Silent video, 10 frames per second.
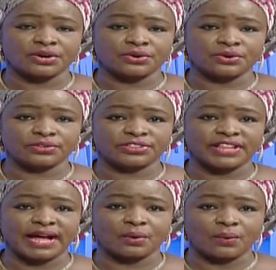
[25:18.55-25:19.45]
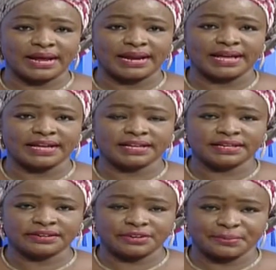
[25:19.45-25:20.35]
Ruth Aguele
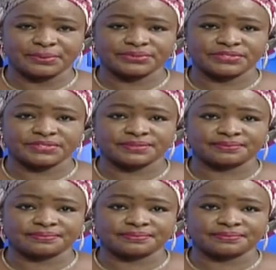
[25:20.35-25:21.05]
reports.